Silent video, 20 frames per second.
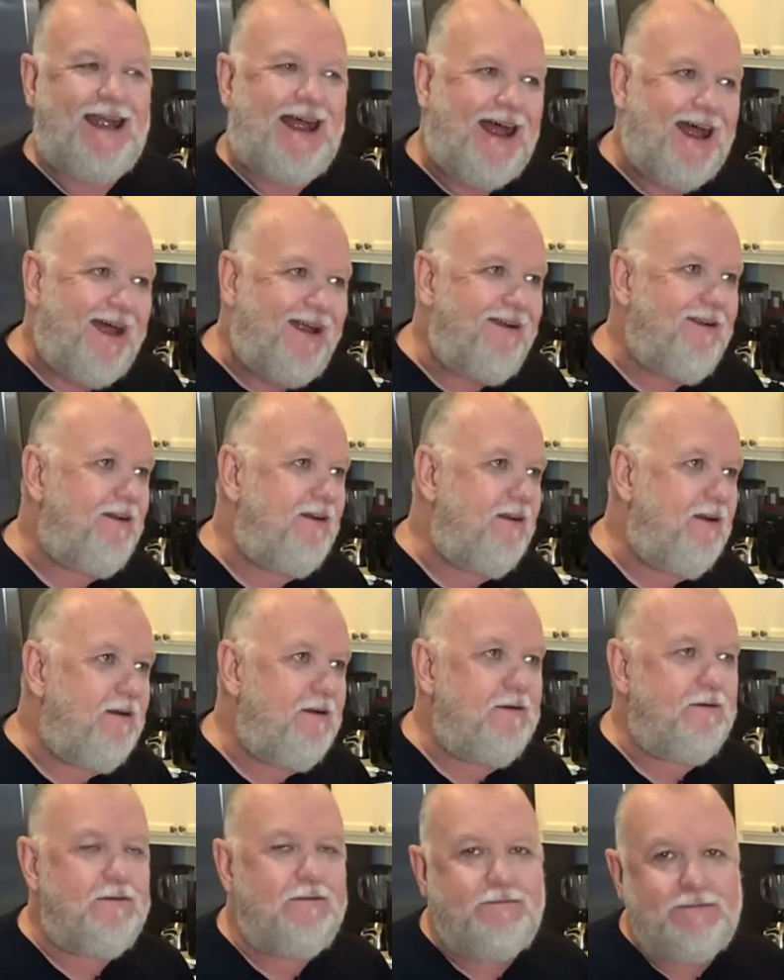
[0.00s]
I don't
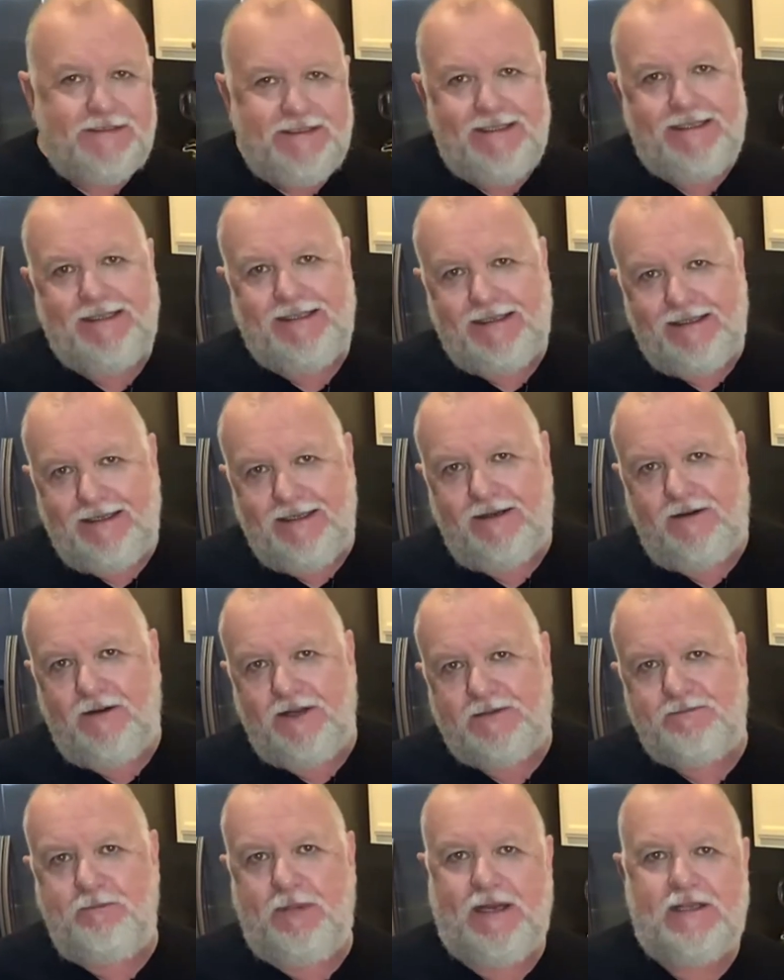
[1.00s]
know. you know,
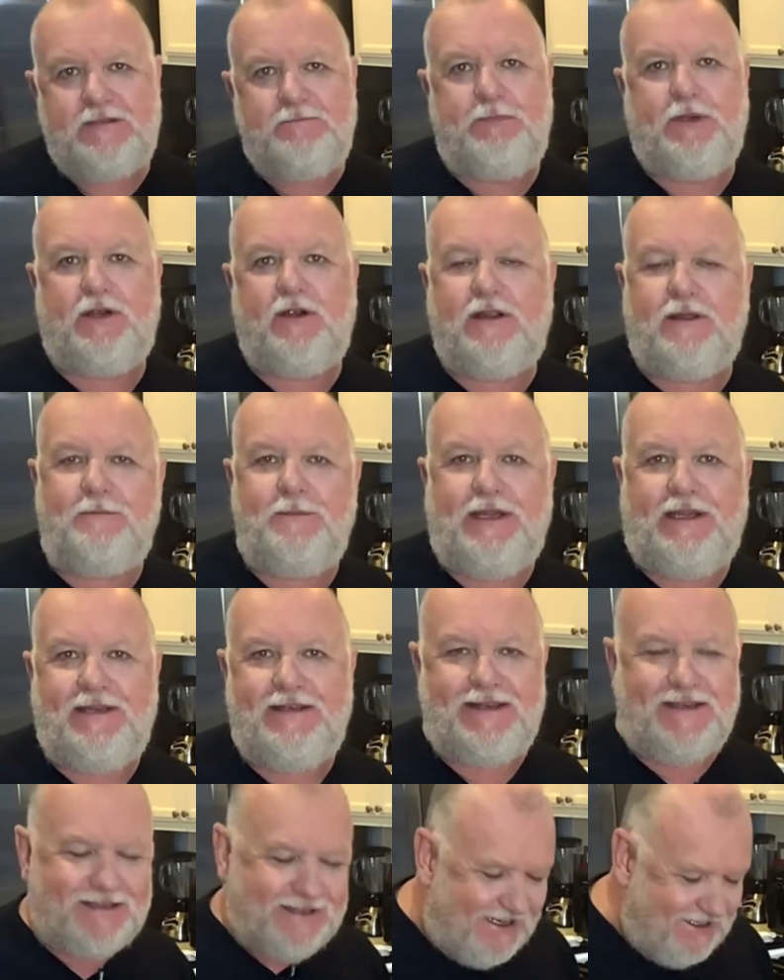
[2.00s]
it's burger meat.
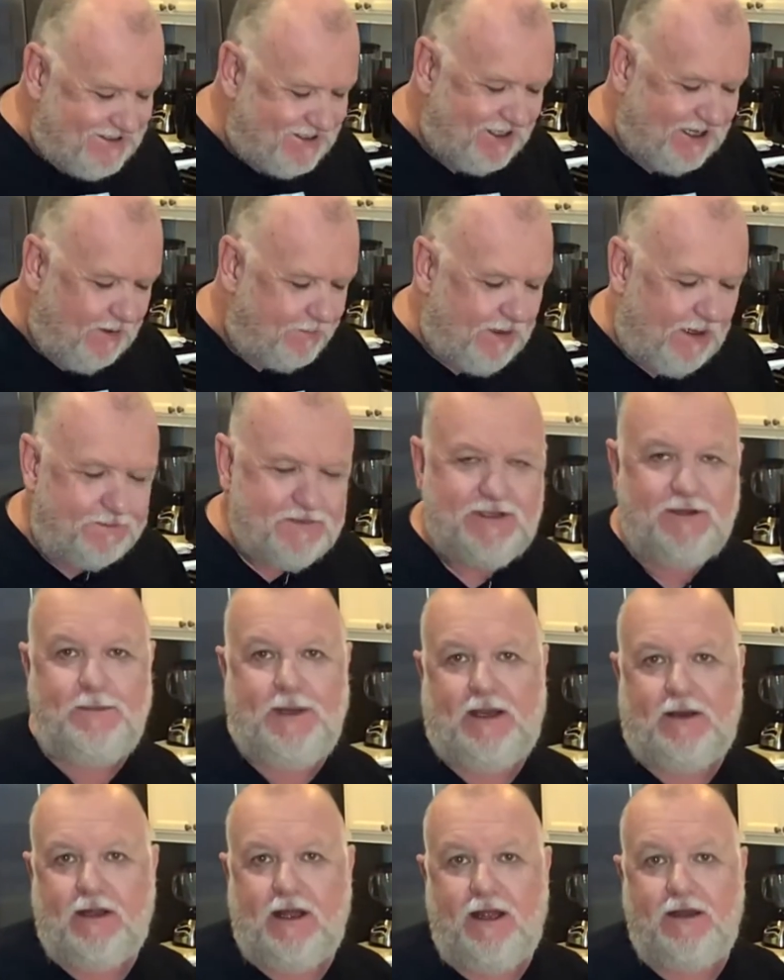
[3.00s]
It needs to come up to
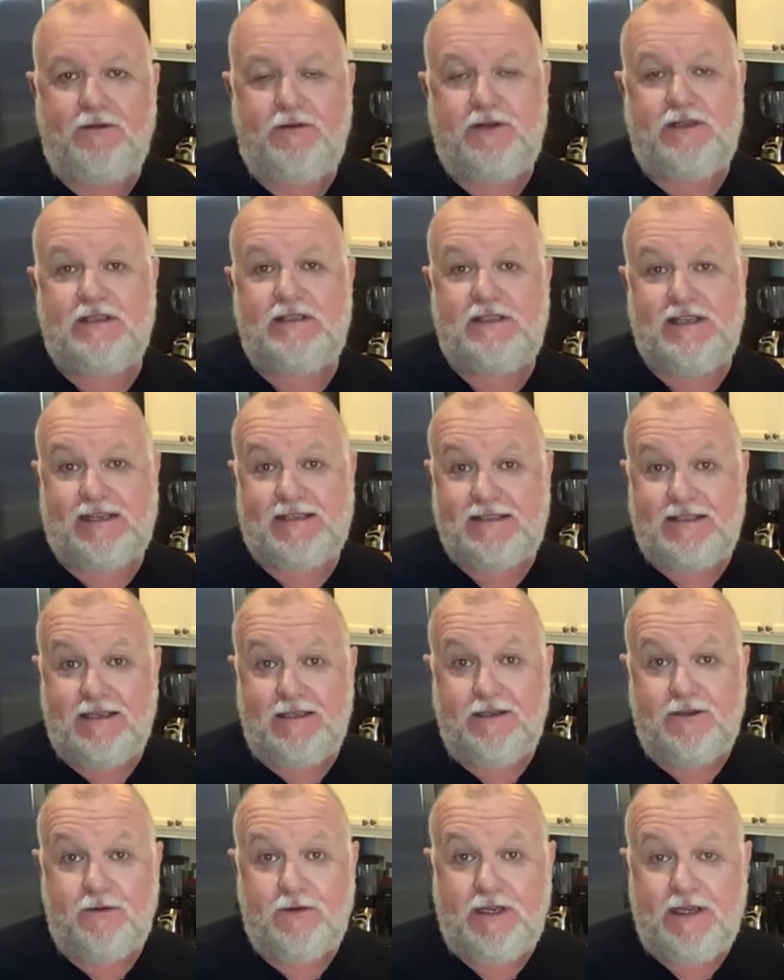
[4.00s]
about 160
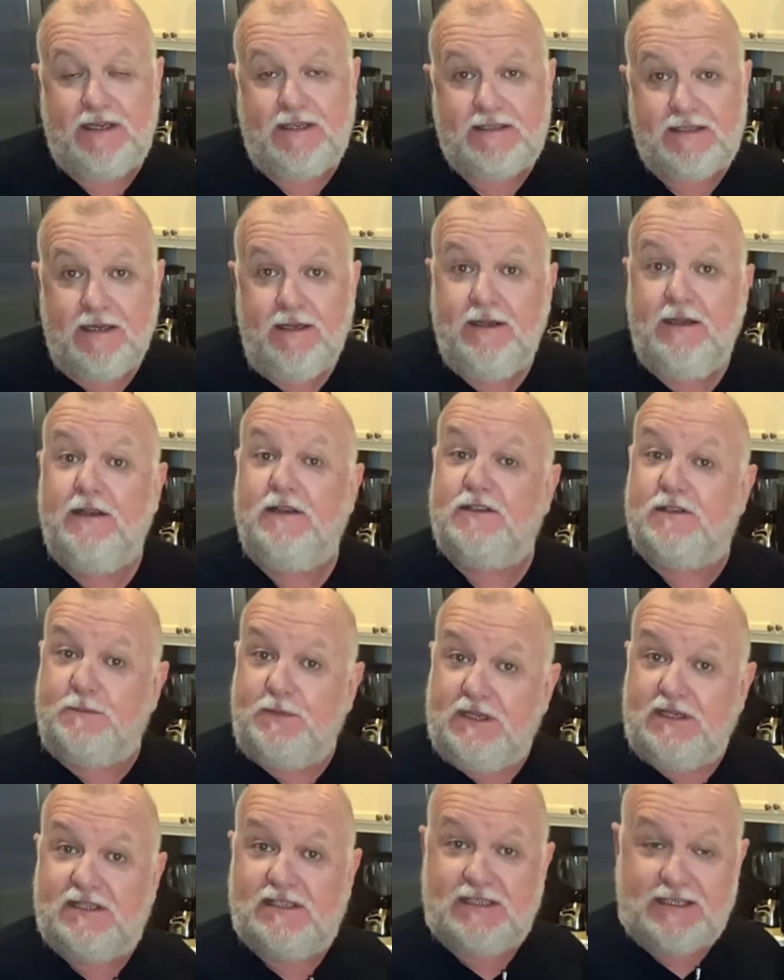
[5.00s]
degrees to
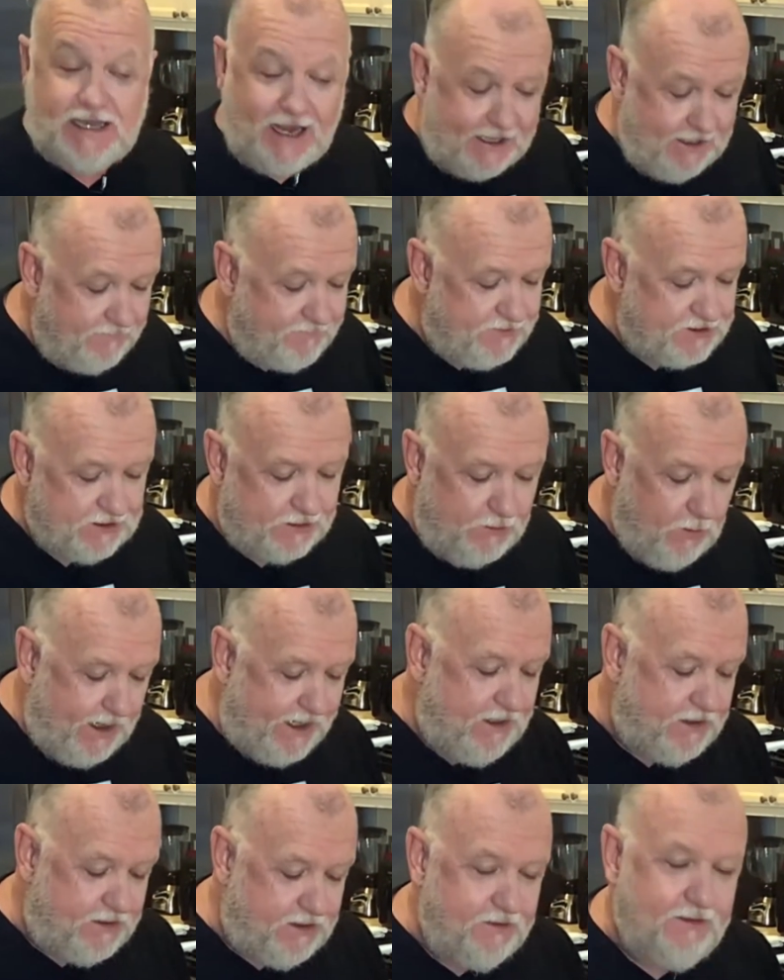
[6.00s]
be safe. So the way
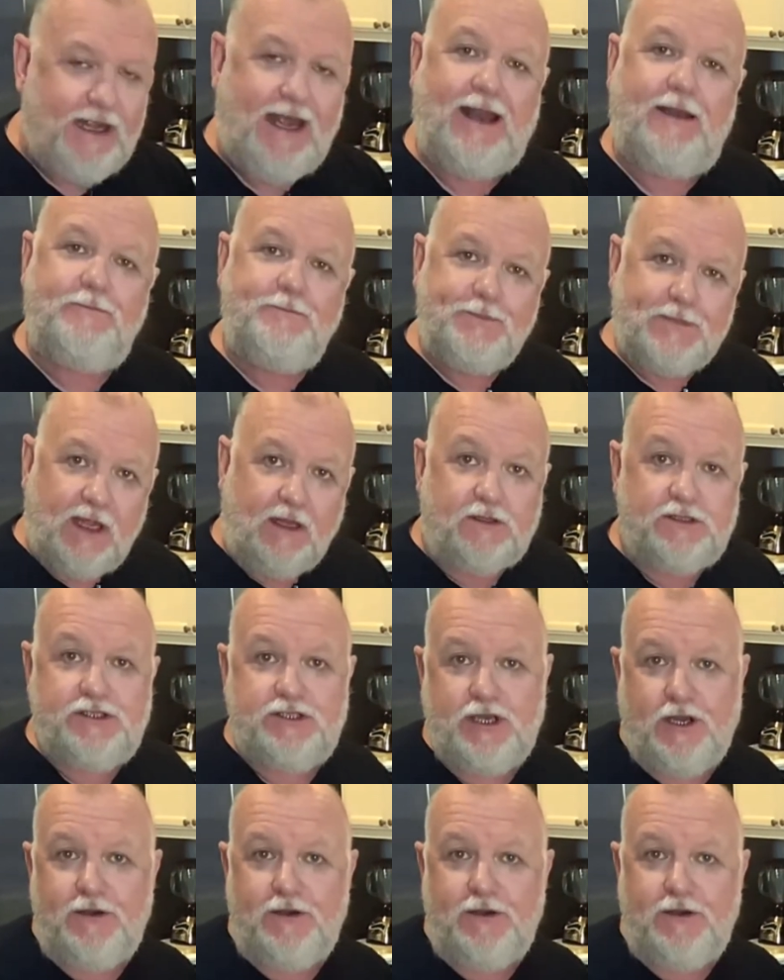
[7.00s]
to do that, I'll show